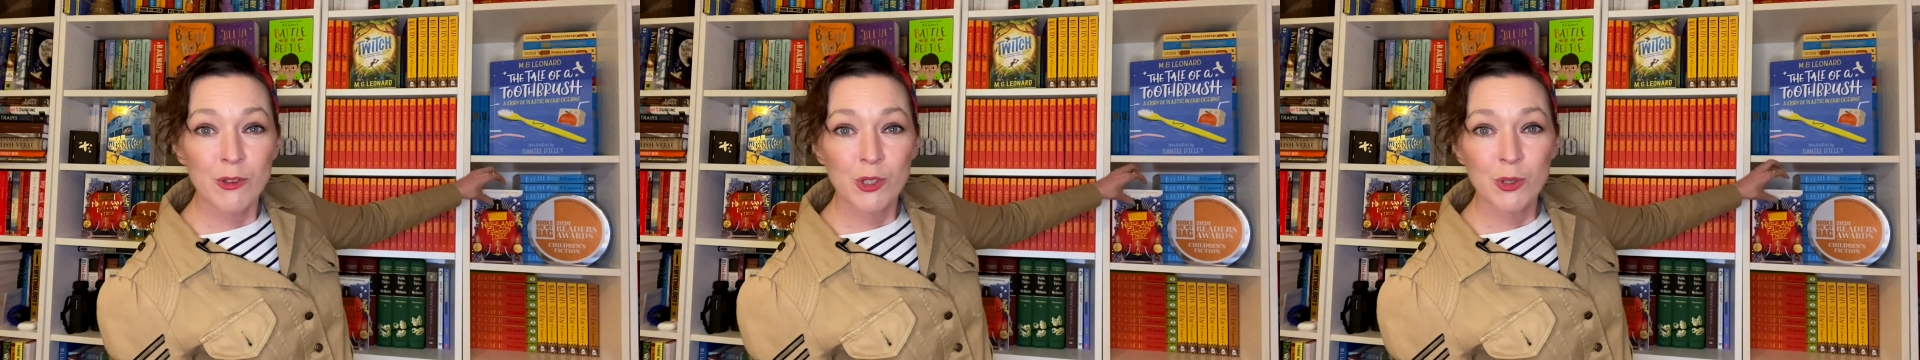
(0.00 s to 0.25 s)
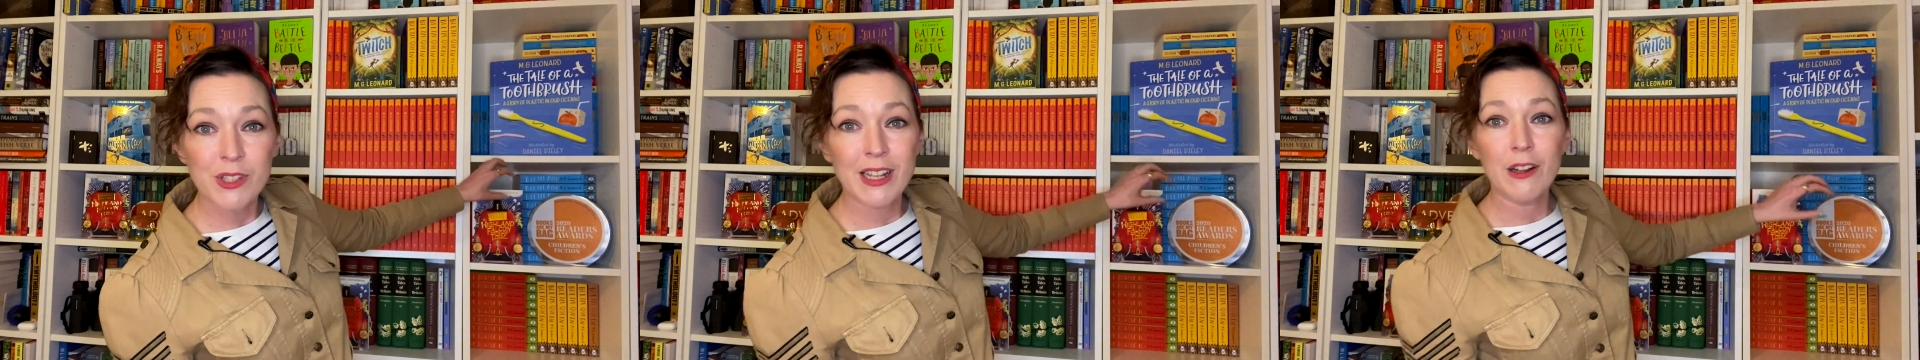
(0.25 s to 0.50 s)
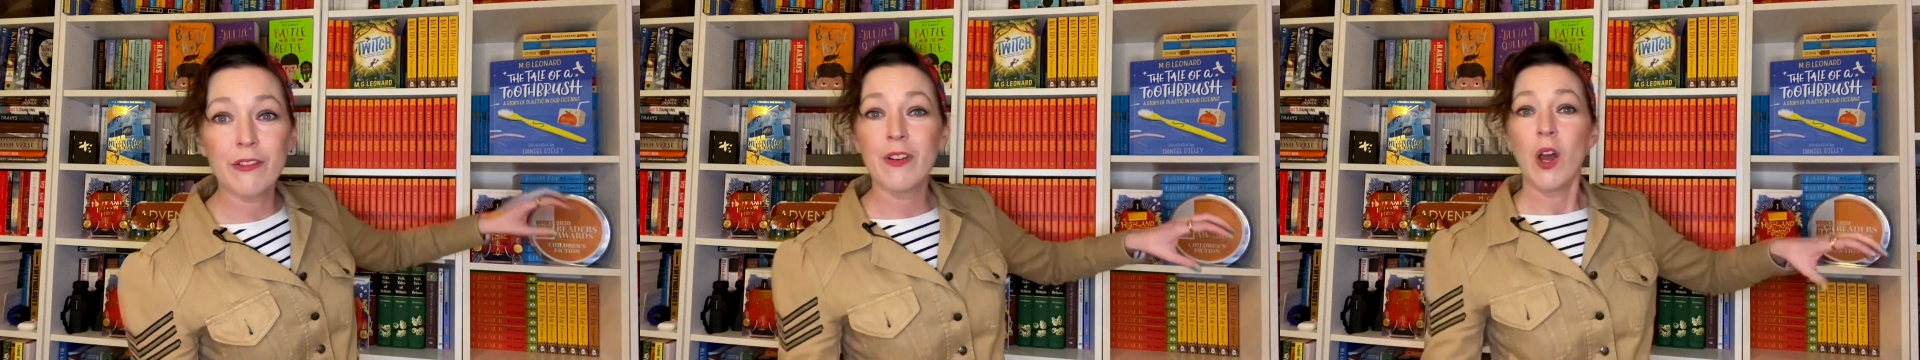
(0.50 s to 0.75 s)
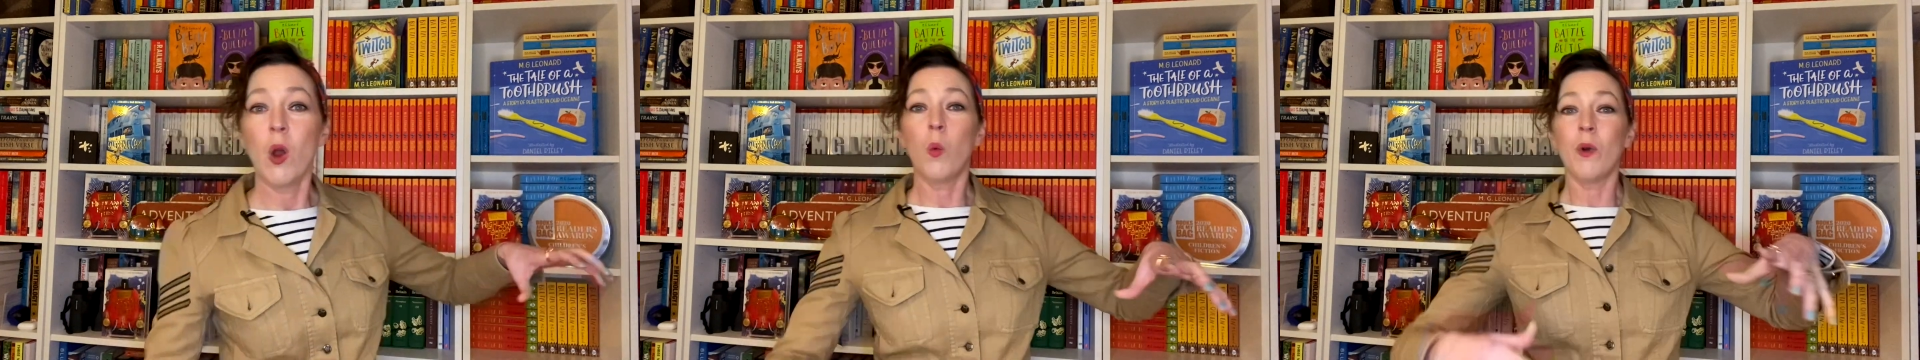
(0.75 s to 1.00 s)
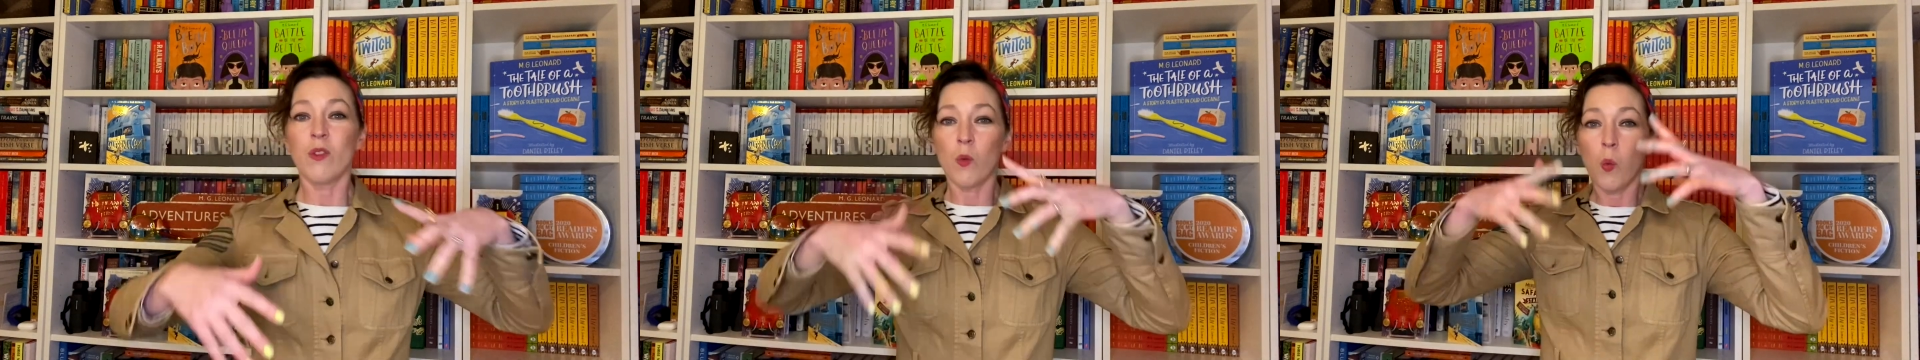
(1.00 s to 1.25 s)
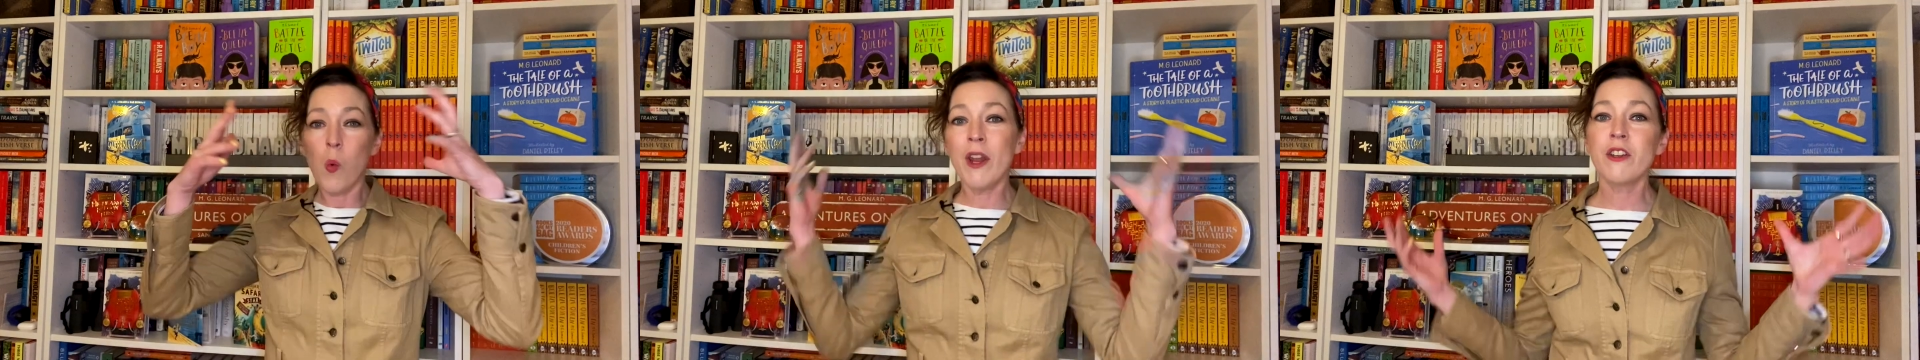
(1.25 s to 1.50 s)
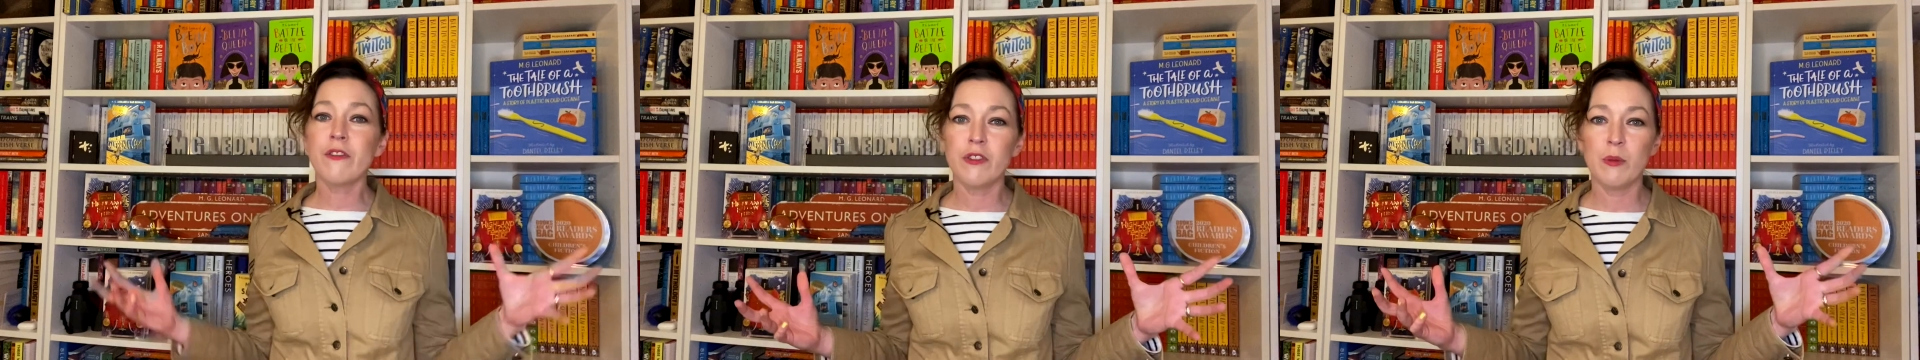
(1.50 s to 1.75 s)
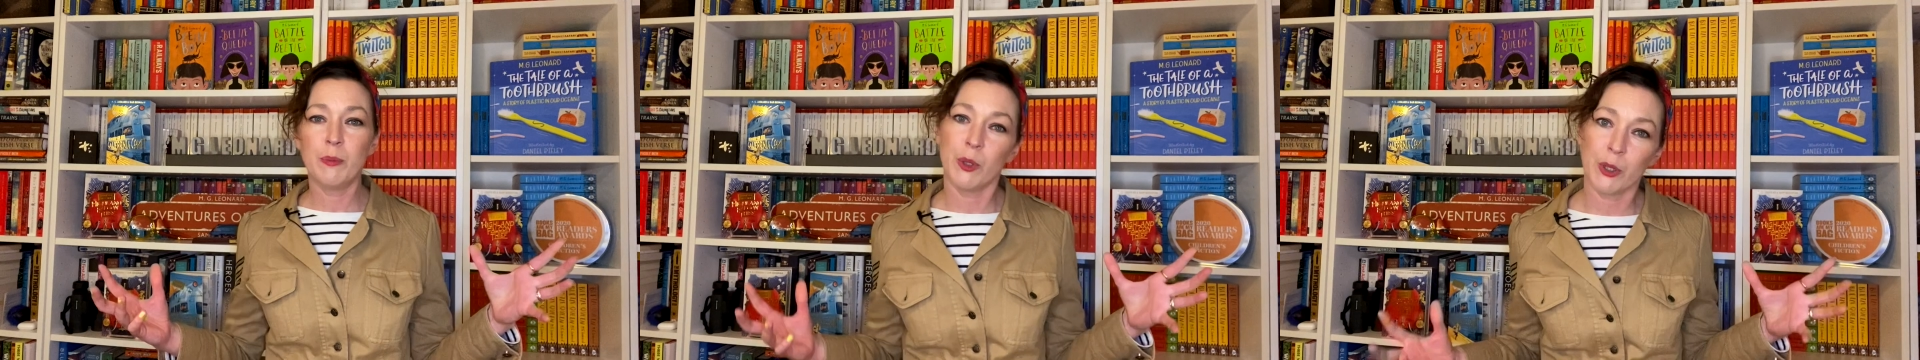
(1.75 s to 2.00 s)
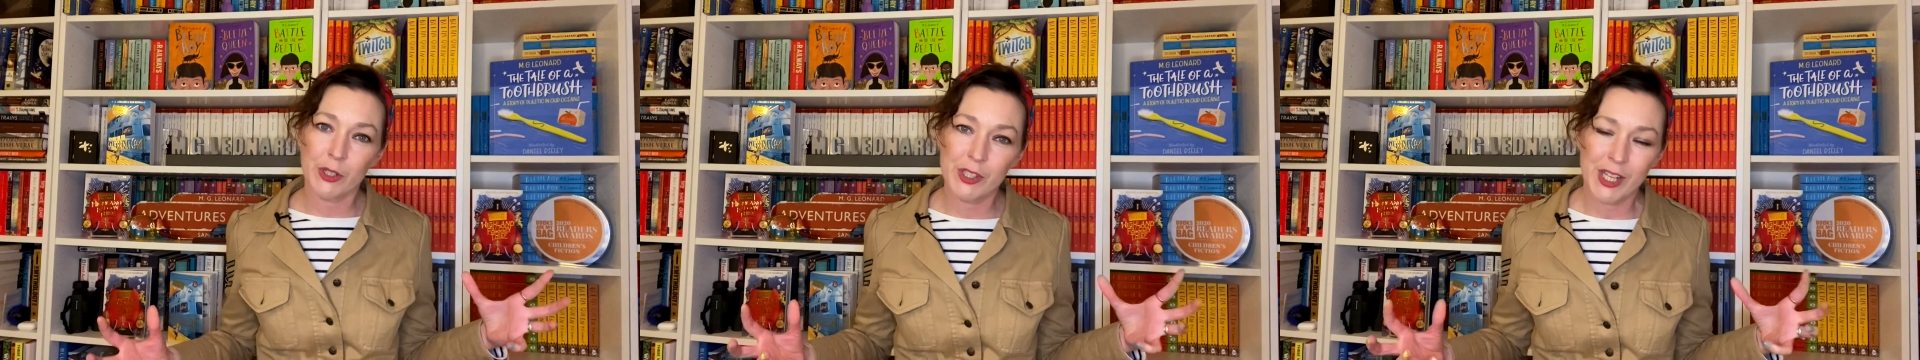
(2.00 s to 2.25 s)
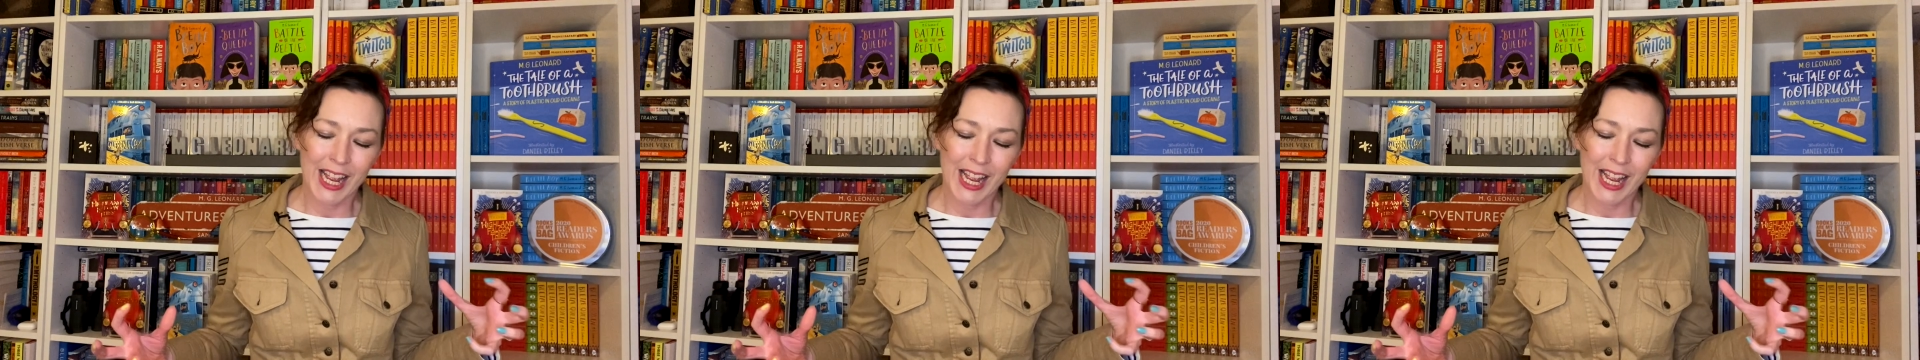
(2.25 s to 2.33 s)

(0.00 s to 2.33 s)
yourself with wonderful books